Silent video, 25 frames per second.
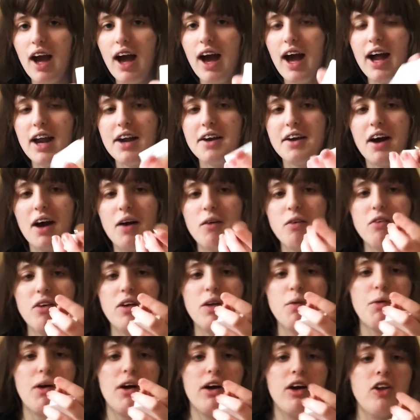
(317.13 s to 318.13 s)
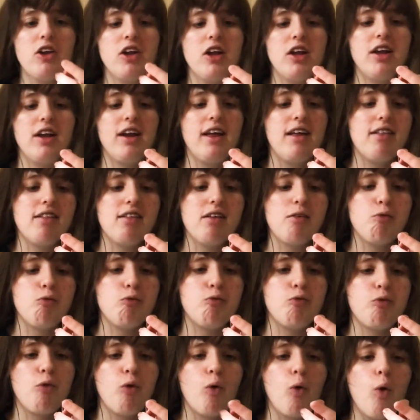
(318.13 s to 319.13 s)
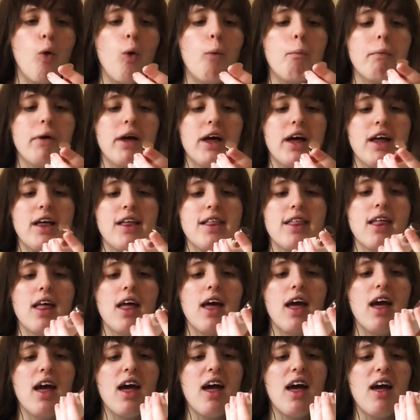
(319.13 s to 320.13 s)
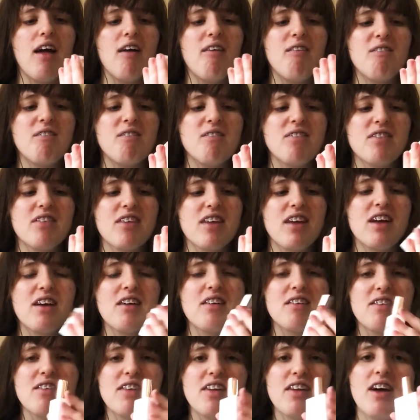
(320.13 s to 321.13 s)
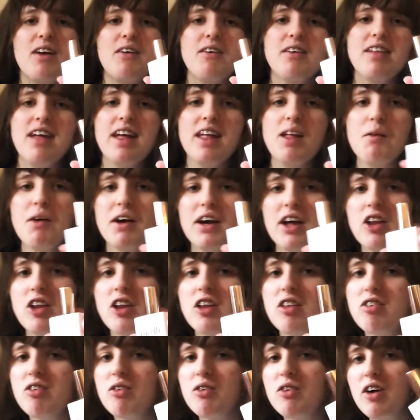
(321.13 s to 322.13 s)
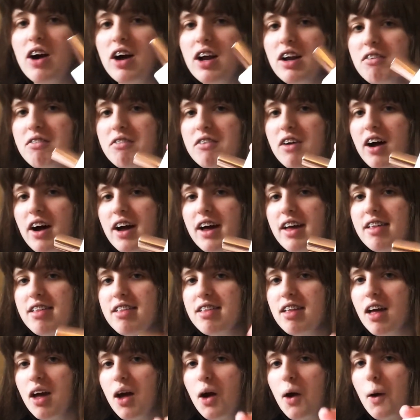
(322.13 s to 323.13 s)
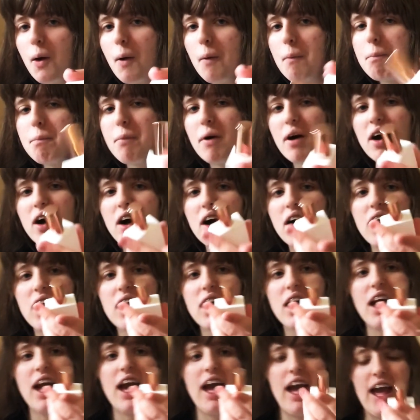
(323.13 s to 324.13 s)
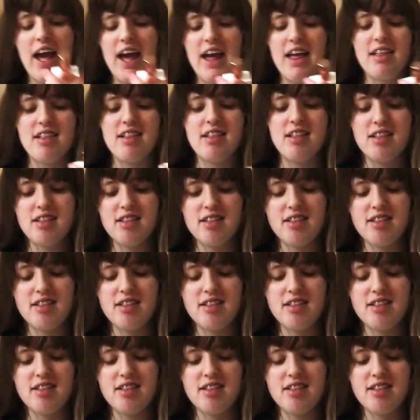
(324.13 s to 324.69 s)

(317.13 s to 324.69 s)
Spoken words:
And I would rate the packaging at least a 4 because I would say the packaging is kind of nice, but it